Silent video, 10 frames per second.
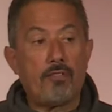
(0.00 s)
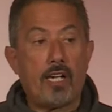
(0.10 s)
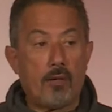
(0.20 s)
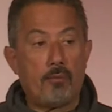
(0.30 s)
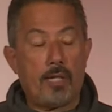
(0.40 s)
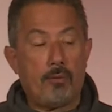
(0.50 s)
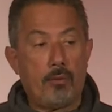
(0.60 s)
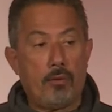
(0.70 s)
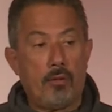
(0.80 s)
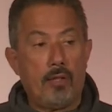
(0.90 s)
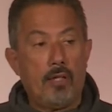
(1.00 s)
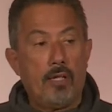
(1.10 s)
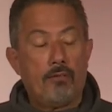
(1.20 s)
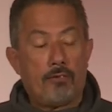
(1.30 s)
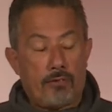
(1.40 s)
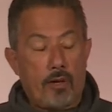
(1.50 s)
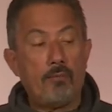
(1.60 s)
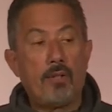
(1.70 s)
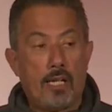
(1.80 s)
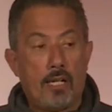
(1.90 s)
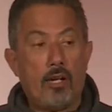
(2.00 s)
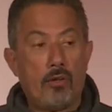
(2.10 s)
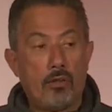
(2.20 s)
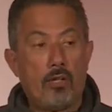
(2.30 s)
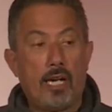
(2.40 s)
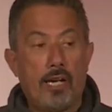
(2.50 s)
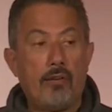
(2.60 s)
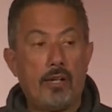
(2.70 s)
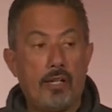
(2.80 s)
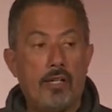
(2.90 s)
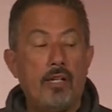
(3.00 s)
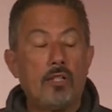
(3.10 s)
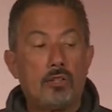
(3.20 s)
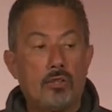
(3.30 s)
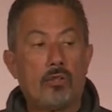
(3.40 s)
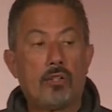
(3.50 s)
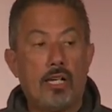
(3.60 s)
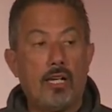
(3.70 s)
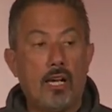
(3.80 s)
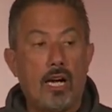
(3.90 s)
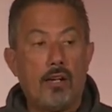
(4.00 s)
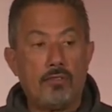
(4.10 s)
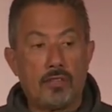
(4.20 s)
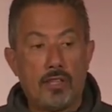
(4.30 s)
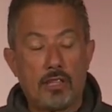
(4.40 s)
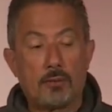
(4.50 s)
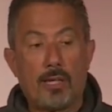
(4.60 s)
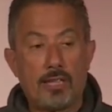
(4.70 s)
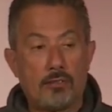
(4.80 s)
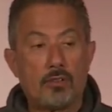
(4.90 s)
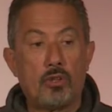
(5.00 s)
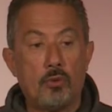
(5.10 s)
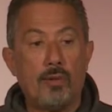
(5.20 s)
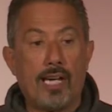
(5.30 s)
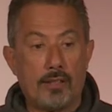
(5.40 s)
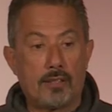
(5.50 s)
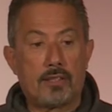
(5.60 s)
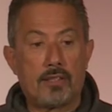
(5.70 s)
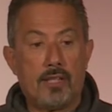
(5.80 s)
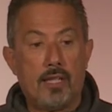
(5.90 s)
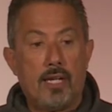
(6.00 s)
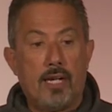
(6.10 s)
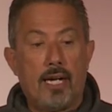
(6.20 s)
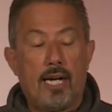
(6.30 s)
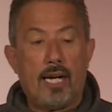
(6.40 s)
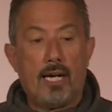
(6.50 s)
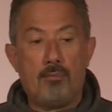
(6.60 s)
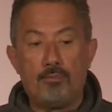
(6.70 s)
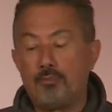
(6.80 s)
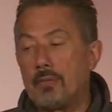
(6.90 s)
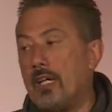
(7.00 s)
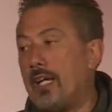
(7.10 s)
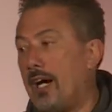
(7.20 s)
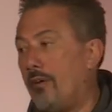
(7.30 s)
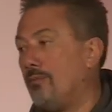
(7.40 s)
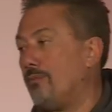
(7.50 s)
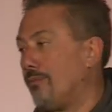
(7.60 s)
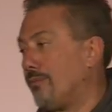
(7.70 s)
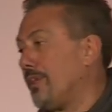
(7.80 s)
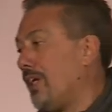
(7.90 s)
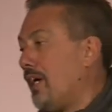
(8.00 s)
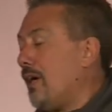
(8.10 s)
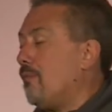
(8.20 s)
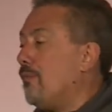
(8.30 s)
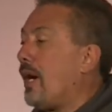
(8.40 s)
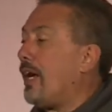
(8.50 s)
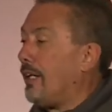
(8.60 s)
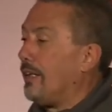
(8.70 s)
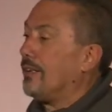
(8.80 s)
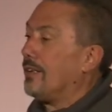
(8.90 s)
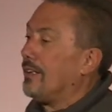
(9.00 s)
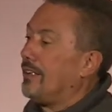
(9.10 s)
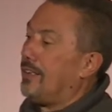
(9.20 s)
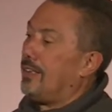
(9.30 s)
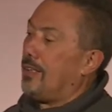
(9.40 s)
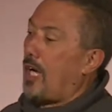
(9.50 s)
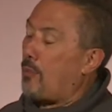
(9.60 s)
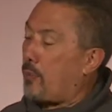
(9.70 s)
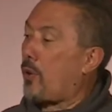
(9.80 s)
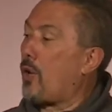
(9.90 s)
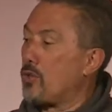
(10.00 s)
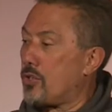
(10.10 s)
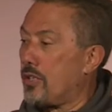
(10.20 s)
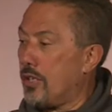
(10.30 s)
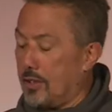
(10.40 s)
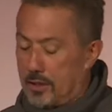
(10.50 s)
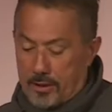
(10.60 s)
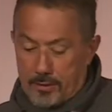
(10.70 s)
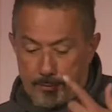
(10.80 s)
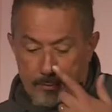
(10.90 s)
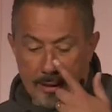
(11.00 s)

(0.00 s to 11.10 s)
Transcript: young people from their local area took their lives in the space of 2 months. Now, my approach to this